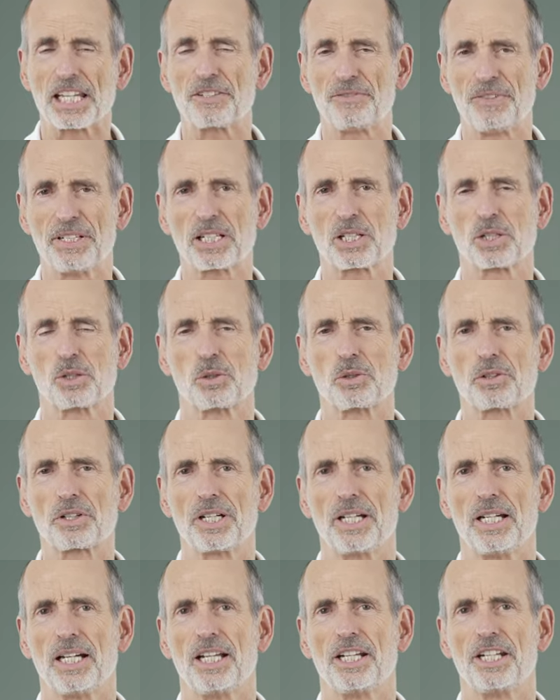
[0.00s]
This
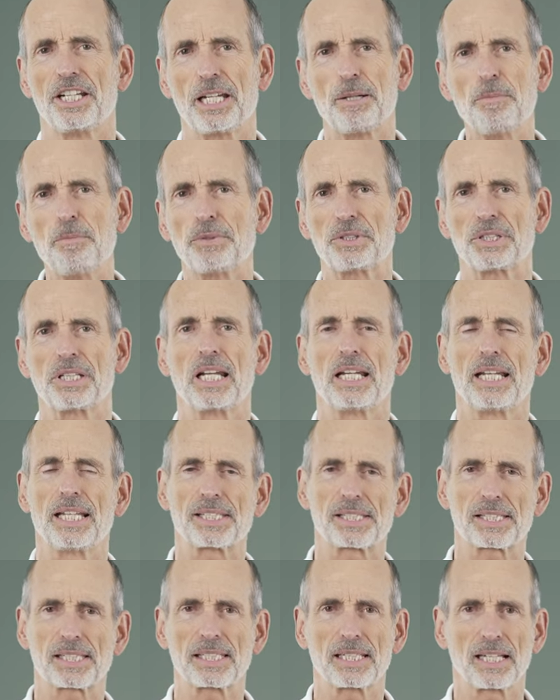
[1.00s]
entire development
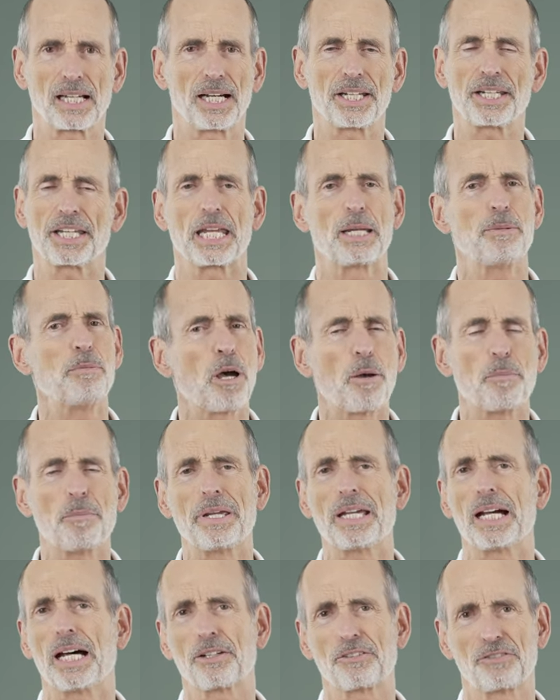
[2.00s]
has gained
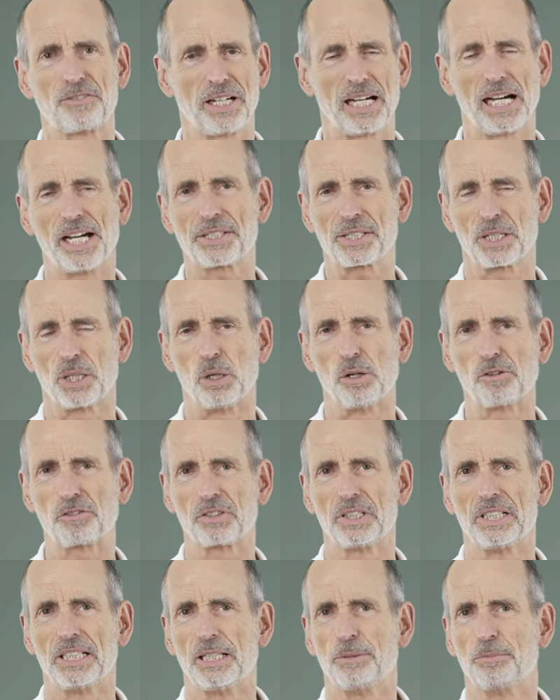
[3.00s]
momentum over the last
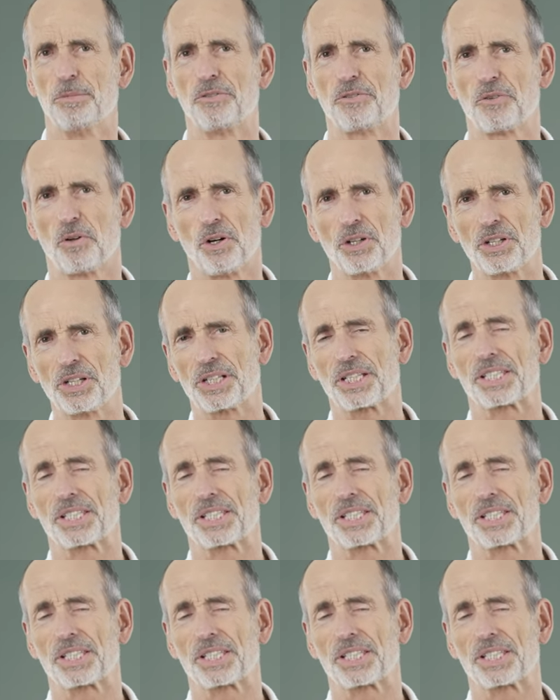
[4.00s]
few years.